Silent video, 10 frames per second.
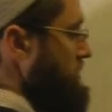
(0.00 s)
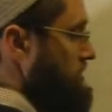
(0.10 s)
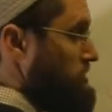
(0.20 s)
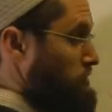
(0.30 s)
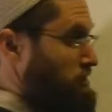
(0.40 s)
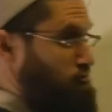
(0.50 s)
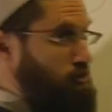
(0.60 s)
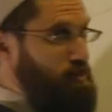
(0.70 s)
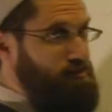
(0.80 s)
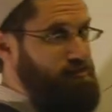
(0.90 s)
There's only three
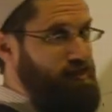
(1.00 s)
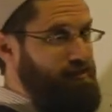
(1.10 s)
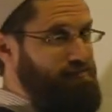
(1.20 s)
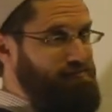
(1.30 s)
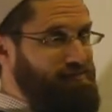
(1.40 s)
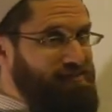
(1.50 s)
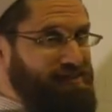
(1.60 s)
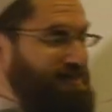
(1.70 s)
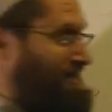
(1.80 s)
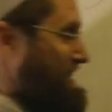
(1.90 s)
letters there.
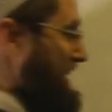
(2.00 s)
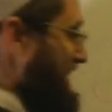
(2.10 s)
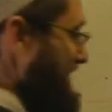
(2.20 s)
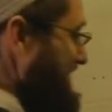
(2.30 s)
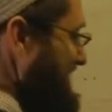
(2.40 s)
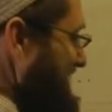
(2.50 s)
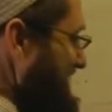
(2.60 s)
Dal,